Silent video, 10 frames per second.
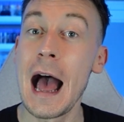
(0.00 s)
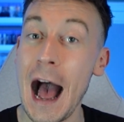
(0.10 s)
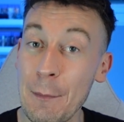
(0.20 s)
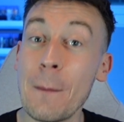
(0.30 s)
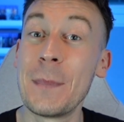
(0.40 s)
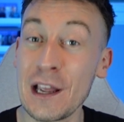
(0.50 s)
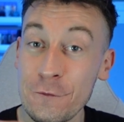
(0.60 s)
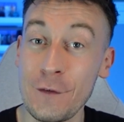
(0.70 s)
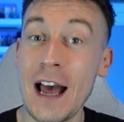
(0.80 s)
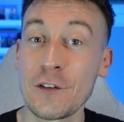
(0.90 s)
I'm a big
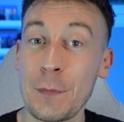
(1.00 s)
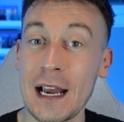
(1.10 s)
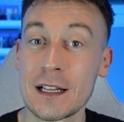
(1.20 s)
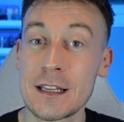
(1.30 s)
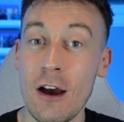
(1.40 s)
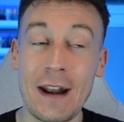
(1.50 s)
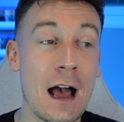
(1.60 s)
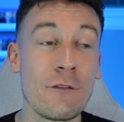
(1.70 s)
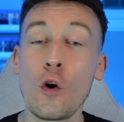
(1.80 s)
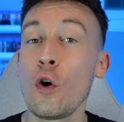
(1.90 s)
fan of Paqueta, and out
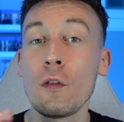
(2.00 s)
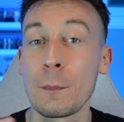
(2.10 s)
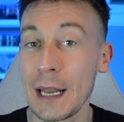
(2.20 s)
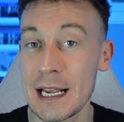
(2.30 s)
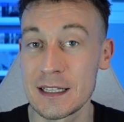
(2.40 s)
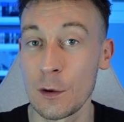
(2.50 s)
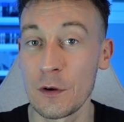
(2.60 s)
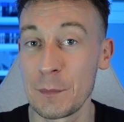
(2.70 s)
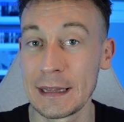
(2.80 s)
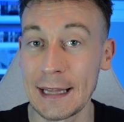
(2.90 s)
of all the players that we've
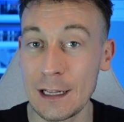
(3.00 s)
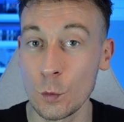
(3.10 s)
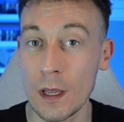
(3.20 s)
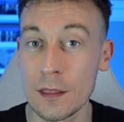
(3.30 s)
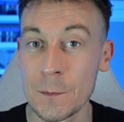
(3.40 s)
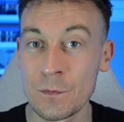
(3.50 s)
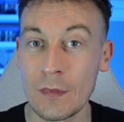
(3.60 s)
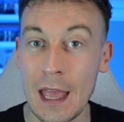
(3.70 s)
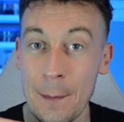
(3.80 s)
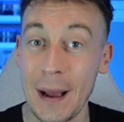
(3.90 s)
been linked with,
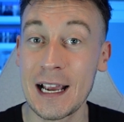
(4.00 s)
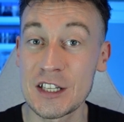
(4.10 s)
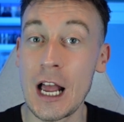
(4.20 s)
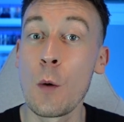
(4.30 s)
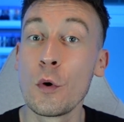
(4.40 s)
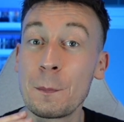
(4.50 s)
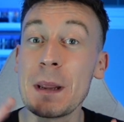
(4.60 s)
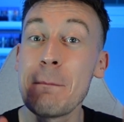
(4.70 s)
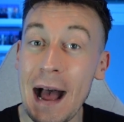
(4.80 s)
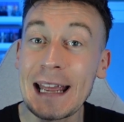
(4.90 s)
Paqueta would be
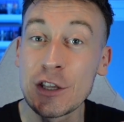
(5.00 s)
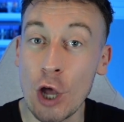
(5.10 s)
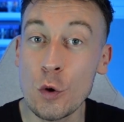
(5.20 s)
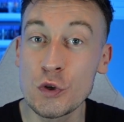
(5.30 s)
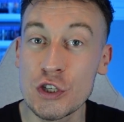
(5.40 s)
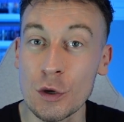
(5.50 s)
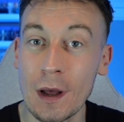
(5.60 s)
my go-to.